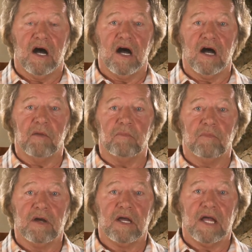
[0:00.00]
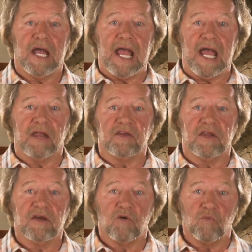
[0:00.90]
Um,
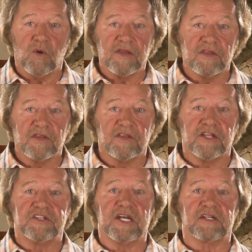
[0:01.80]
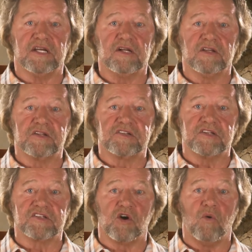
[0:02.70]
and when the tick
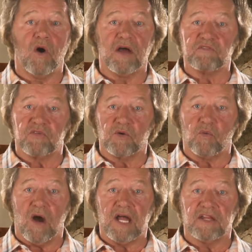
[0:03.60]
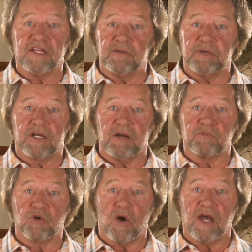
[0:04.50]
illnesses go on for a while and they
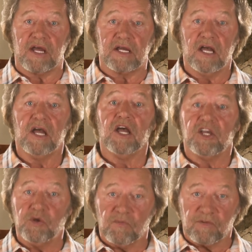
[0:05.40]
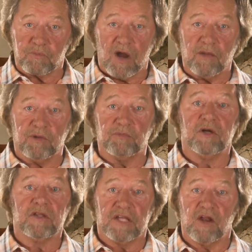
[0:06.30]
become chronic, you have a
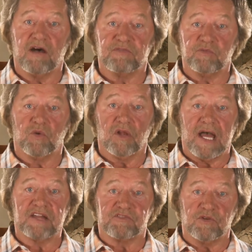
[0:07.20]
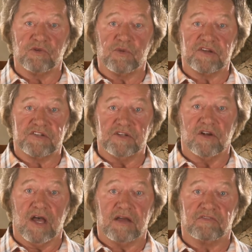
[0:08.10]
problem that often will last for the rest of
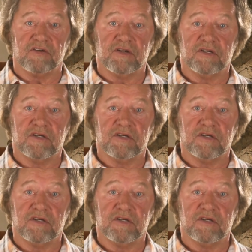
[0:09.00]
your life.